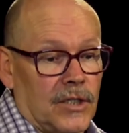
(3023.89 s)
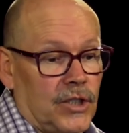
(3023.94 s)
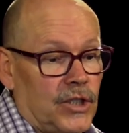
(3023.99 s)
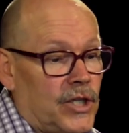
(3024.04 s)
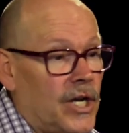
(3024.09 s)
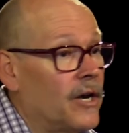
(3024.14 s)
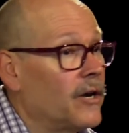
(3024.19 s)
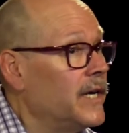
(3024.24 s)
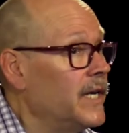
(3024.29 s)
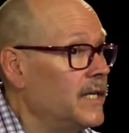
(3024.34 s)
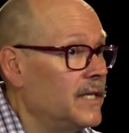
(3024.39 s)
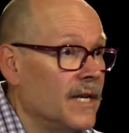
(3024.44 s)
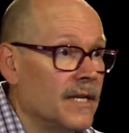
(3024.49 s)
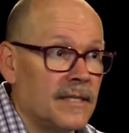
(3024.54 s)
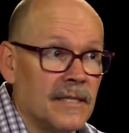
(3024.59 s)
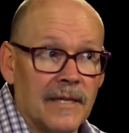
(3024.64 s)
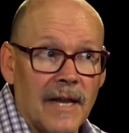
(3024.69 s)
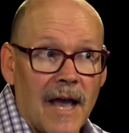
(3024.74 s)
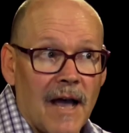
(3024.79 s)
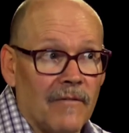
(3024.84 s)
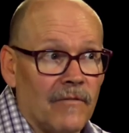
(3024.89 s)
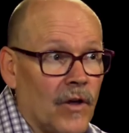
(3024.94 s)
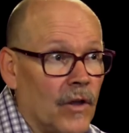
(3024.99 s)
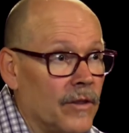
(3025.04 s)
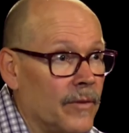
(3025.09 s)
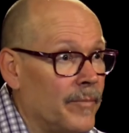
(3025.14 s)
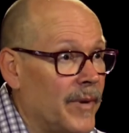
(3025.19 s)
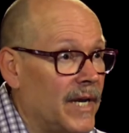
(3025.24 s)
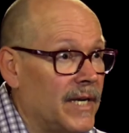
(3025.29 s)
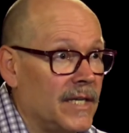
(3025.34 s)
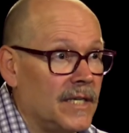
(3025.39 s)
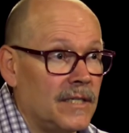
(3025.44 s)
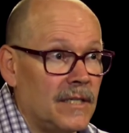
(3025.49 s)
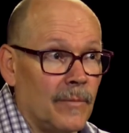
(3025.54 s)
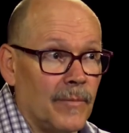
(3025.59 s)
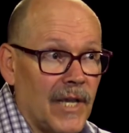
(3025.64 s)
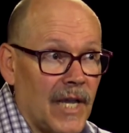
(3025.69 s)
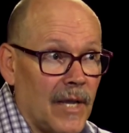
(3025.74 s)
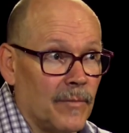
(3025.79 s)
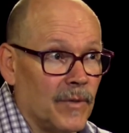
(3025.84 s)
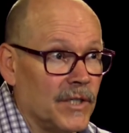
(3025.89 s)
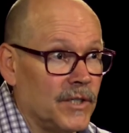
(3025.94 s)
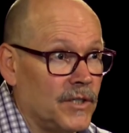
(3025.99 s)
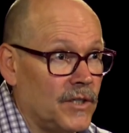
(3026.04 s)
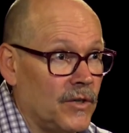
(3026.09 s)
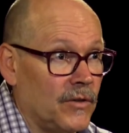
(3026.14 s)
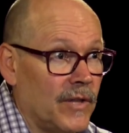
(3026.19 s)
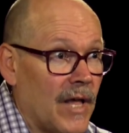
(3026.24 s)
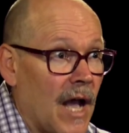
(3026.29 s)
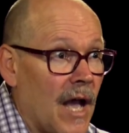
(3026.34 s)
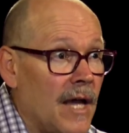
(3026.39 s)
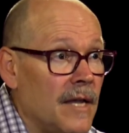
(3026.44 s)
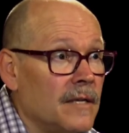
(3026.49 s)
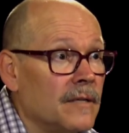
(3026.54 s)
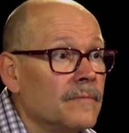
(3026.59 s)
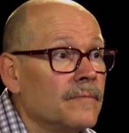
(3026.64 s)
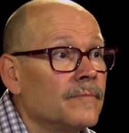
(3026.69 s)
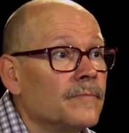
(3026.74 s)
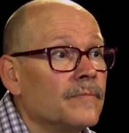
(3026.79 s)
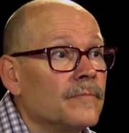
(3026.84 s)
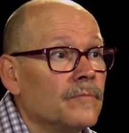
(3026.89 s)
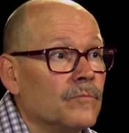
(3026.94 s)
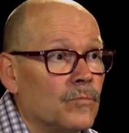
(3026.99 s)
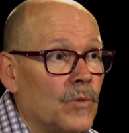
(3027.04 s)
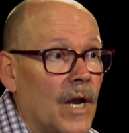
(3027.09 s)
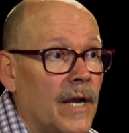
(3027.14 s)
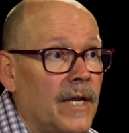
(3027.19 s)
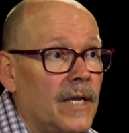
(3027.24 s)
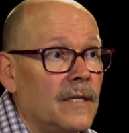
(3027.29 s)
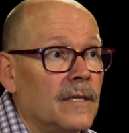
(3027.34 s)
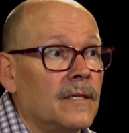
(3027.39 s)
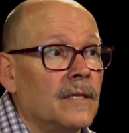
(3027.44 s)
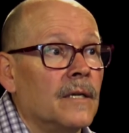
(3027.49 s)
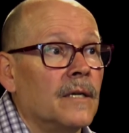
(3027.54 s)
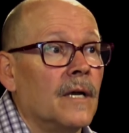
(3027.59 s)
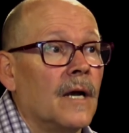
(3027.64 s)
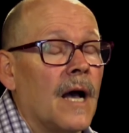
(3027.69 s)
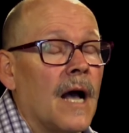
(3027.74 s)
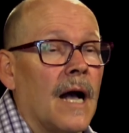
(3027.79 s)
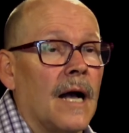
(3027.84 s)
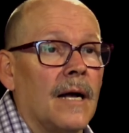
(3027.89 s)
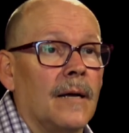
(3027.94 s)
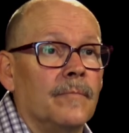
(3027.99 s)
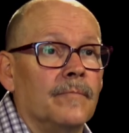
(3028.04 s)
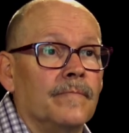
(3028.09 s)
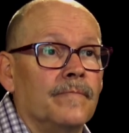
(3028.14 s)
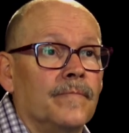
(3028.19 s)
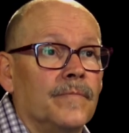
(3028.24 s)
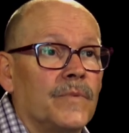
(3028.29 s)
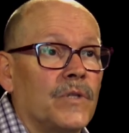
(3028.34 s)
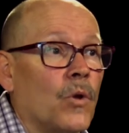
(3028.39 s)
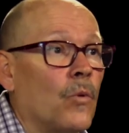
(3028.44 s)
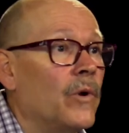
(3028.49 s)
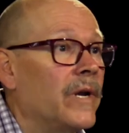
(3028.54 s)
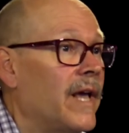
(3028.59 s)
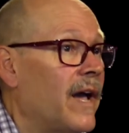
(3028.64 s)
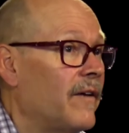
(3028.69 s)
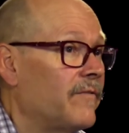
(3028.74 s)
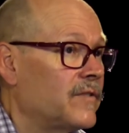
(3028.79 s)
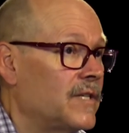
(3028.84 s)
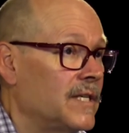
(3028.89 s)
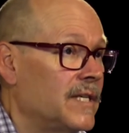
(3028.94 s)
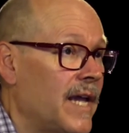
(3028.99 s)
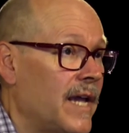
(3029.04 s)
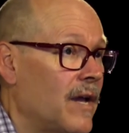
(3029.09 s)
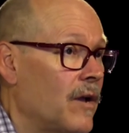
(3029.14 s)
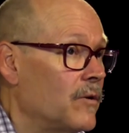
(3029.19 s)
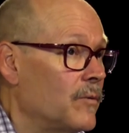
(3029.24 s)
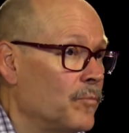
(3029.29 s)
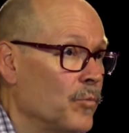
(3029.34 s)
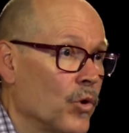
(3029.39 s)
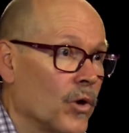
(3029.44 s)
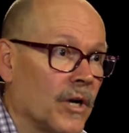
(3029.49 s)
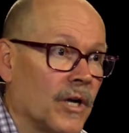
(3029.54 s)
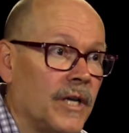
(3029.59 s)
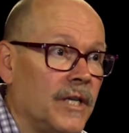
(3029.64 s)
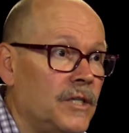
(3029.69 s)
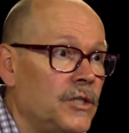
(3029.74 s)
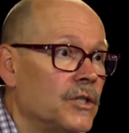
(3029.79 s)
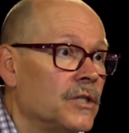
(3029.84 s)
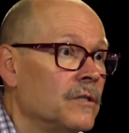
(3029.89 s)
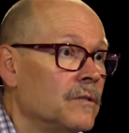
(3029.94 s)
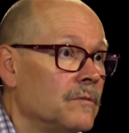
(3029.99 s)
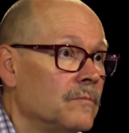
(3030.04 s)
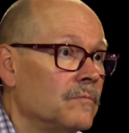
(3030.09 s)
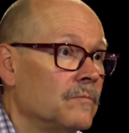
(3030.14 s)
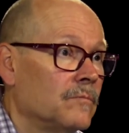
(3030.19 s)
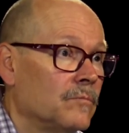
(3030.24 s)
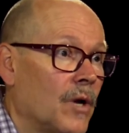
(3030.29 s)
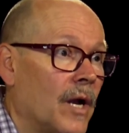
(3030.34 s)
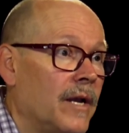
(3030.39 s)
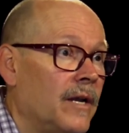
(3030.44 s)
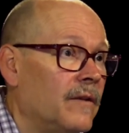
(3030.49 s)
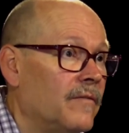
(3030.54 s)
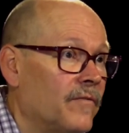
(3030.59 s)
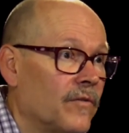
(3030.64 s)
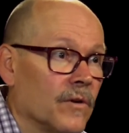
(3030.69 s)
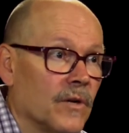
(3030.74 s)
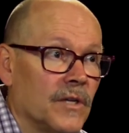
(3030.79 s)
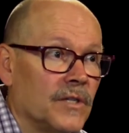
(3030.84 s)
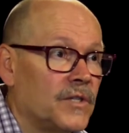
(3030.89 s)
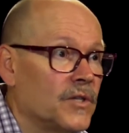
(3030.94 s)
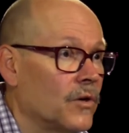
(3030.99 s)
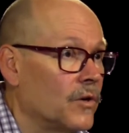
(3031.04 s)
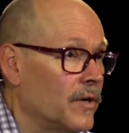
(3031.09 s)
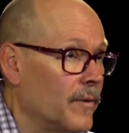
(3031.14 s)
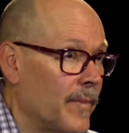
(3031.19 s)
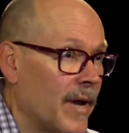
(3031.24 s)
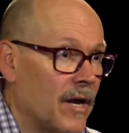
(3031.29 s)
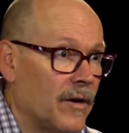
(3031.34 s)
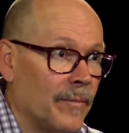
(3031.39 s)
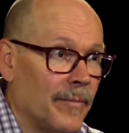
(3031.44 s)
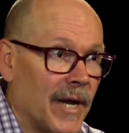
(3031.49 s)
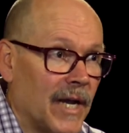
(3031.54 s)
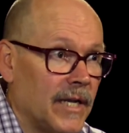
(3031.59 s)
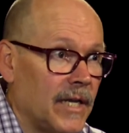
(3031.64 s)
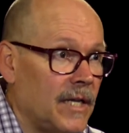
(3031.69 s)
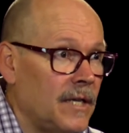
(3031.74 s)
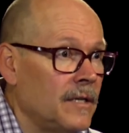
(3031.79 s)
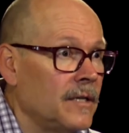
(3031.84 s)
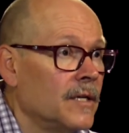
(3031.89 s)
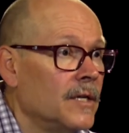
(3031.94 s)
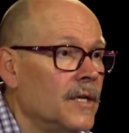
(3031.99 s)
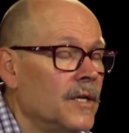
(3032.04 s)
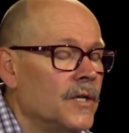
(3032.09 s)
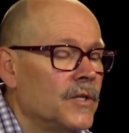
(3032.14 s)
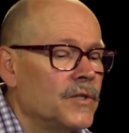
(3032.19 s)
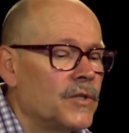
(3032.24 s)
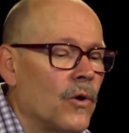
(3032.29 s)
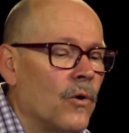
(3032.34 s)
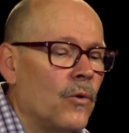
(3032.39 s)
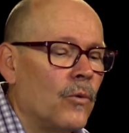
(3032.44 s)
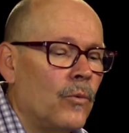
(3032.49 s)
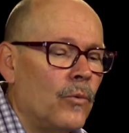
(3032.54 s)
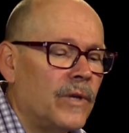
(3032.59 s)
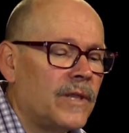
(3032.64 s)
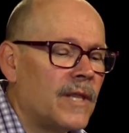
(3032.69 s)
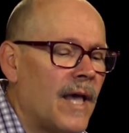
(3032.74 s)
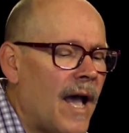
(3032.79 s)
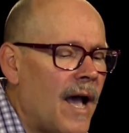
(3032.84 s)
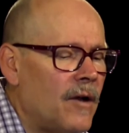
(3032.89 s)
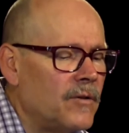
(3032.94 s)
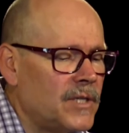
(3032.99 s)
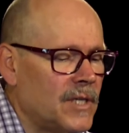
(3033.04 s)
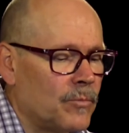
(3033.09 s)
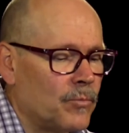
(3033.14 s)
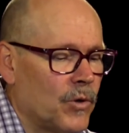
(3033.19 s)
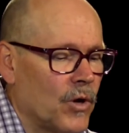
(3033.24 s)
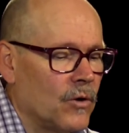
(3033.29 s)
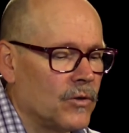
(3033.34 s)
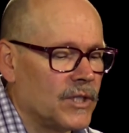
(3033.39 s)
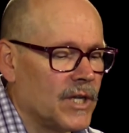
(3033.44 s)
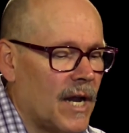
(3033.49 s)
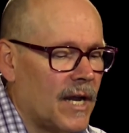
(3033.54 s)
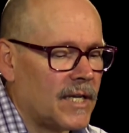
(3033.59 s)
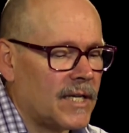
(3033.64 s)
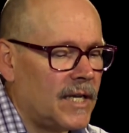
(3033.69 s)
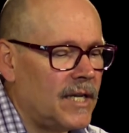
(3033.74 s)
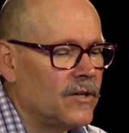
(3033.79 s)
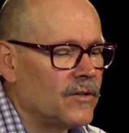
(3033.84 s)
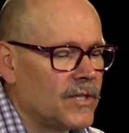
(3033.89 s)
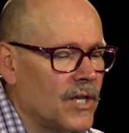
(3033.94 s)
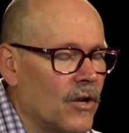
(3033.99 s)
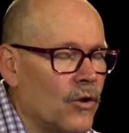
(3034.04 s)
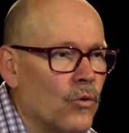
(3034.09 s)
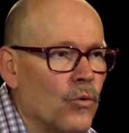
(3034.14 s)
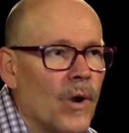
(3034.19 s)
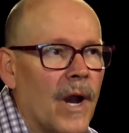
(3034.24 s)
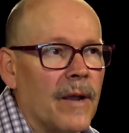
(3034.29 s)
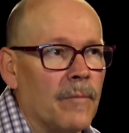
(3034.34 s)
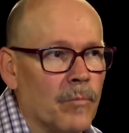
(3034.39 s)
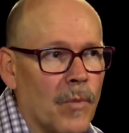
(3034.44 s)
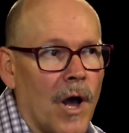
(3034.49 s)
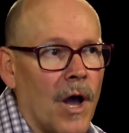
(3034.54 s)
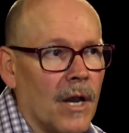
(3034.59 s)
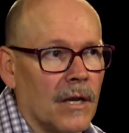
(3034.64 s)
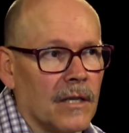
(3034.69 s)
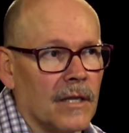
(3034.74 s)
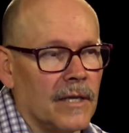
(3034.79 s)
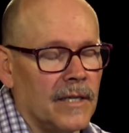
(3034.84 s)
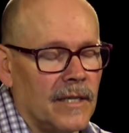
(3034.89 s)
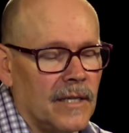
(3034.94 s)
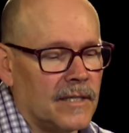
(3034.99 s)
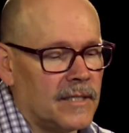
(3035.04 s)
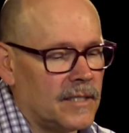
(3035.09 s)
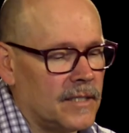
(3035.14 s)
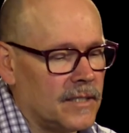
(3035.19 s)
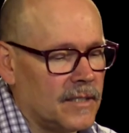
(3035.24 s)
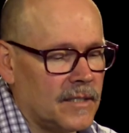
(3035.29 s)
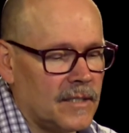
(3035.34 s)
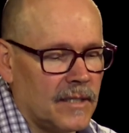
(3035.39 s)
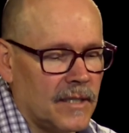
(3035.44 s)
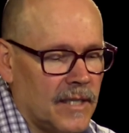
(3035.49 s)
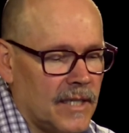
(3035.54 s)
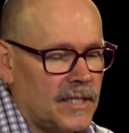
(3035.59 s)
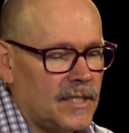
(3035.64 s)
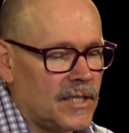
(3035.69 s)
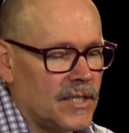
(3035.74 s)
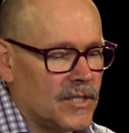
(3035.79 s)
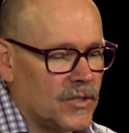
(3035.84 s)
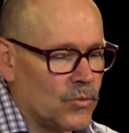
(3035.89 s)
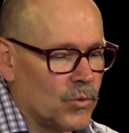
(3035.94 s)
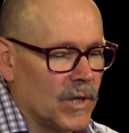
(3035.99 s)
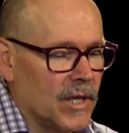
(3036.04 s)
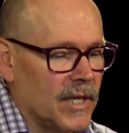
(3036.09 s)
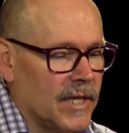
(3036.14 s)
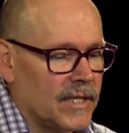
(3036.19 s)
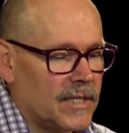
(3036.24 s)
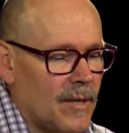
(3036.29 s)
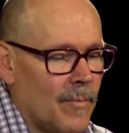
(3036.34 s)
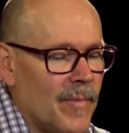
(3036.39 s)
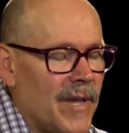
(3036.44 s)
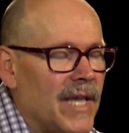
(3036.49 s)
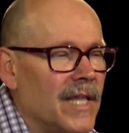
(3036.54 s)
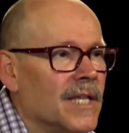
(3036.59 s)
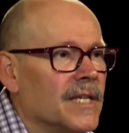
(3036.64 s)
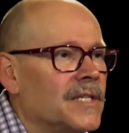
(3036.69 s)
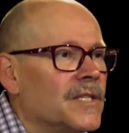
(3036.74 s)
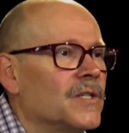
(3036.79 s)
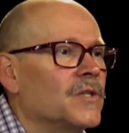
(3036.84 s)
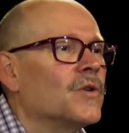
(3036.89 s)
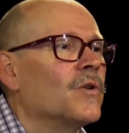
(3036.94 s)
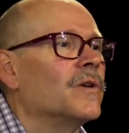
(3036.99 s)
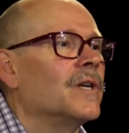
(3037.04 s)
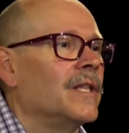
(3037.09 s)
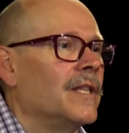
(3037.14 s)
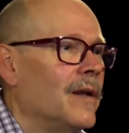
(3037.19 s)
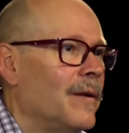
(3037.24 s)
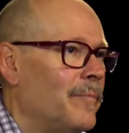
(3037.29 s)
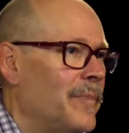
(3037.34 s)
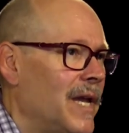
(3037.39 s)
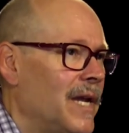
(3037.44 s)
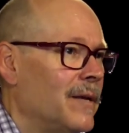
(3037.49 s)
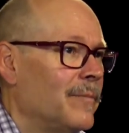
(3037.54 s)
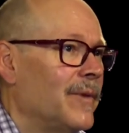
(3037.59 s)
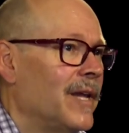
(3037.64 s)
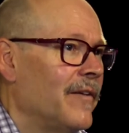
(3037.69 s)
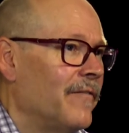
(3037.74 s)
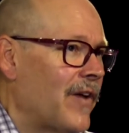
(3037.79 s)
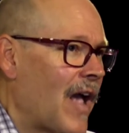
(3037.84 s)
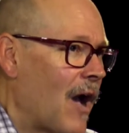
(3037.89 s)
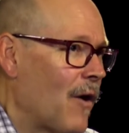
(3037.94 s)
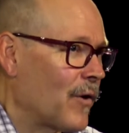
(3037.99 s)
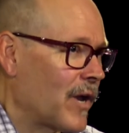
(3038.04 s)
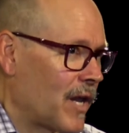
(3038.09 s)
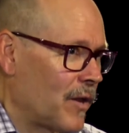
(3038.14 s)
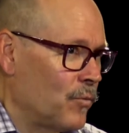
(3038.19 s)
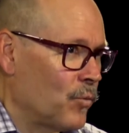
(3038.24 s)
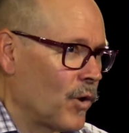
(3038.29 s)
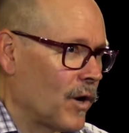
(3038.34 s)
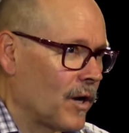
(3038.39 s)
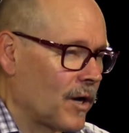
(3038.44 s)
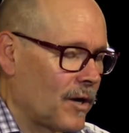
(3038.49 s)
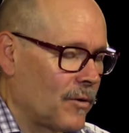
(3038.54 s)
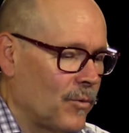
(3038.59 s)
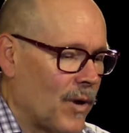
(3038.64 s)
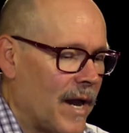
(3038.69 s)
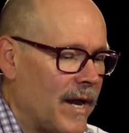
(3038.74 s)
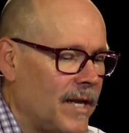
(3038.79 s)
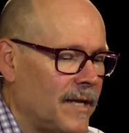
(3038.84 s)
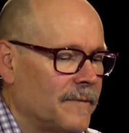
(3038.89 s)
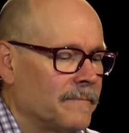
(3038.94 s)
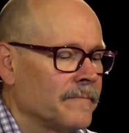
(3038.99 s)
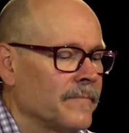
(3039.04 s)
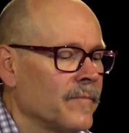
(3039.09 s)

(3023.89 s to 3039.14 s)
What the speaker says: Charity doesn't have all the money to be able to do that, right? So we'd have to take out a mortgage, right, for a certain amount of money. So with the housing project, here's a great model, and this is really, to me, this is sort of the epitome of how it can work, right?